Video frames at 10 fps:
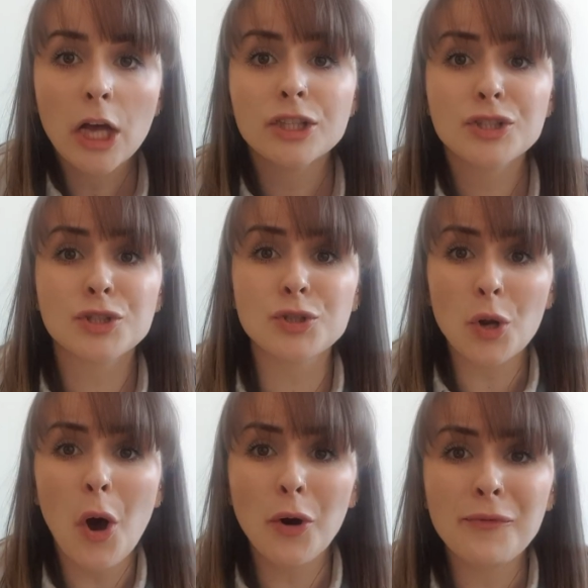
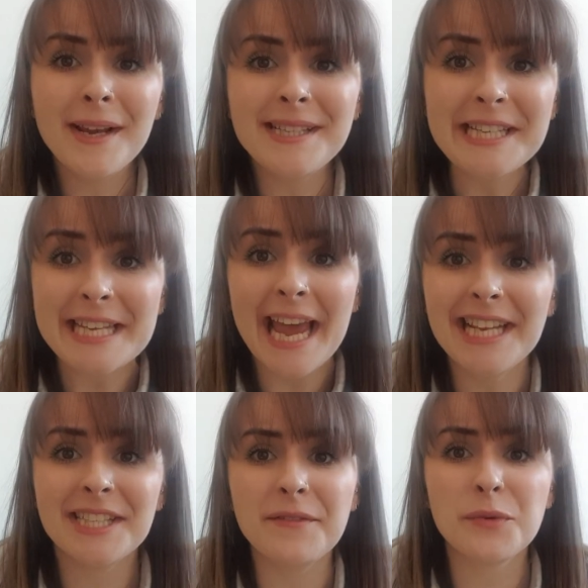Story
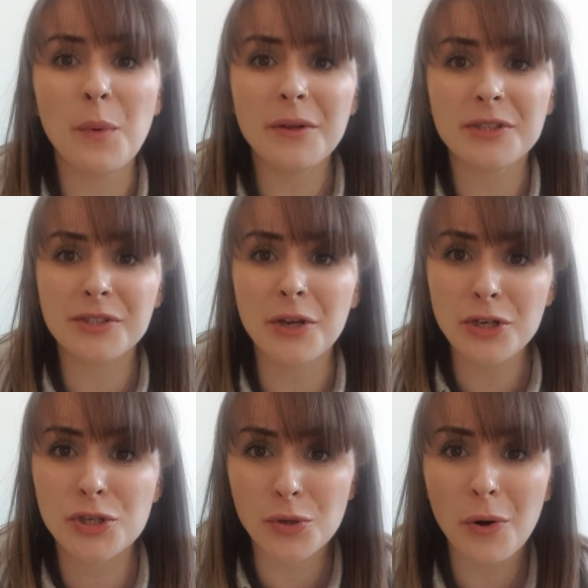detectives, what's
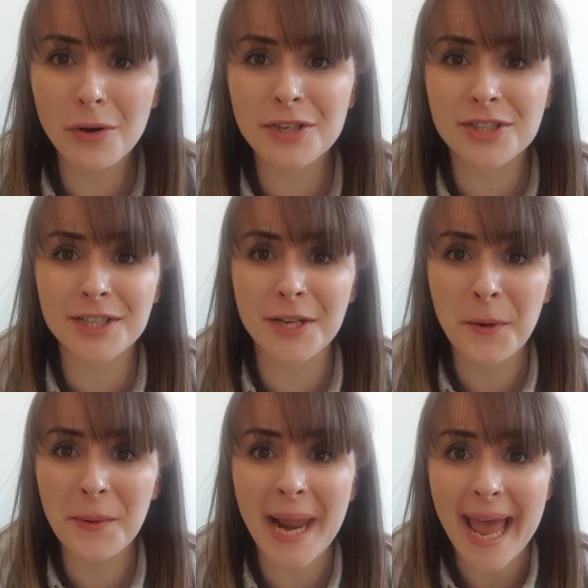Sir George to
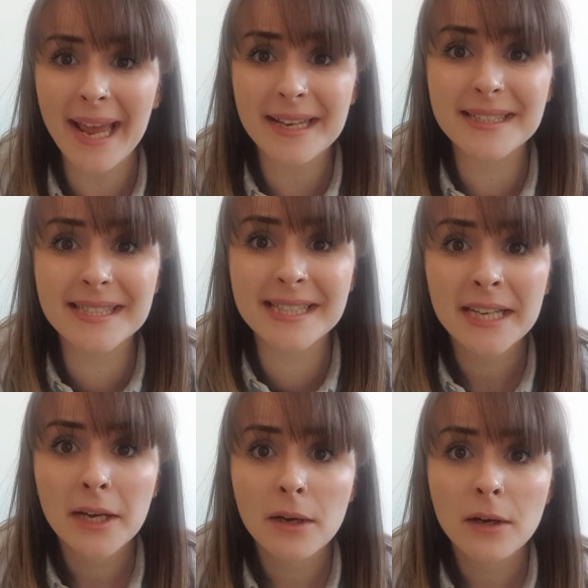do
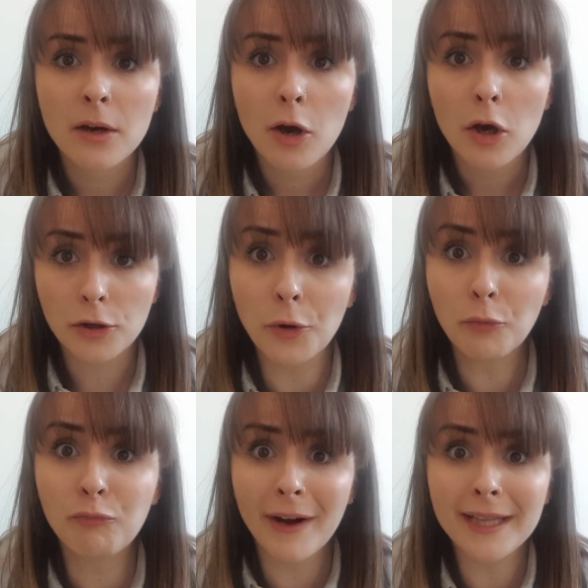next?
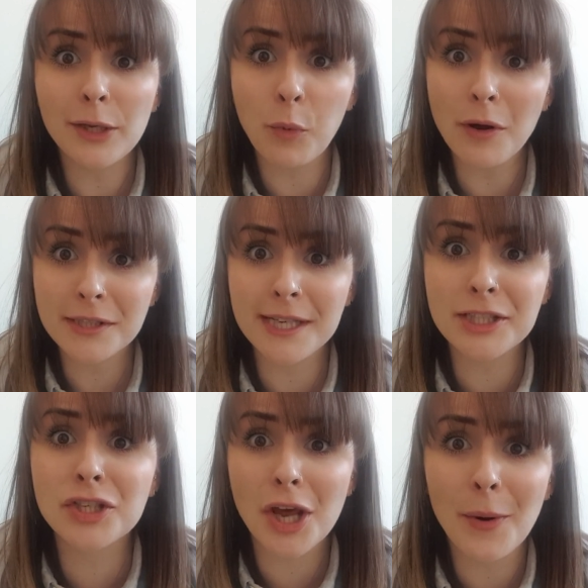No, really, what's he
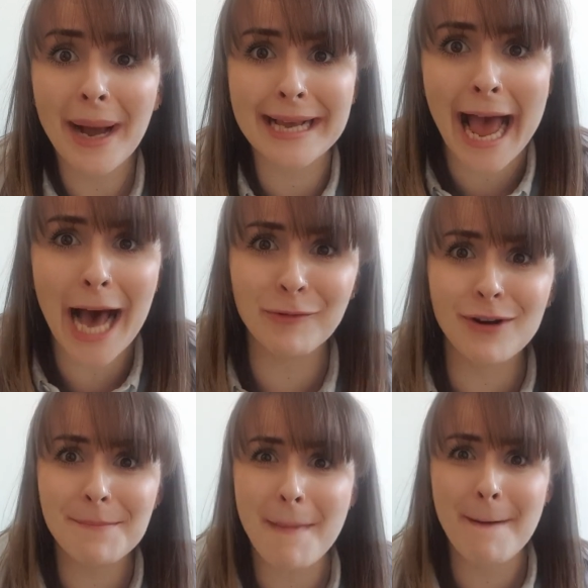to do? I can't
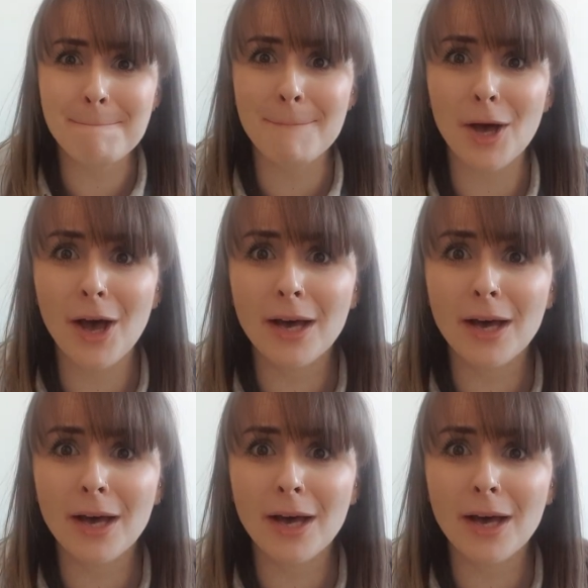remember.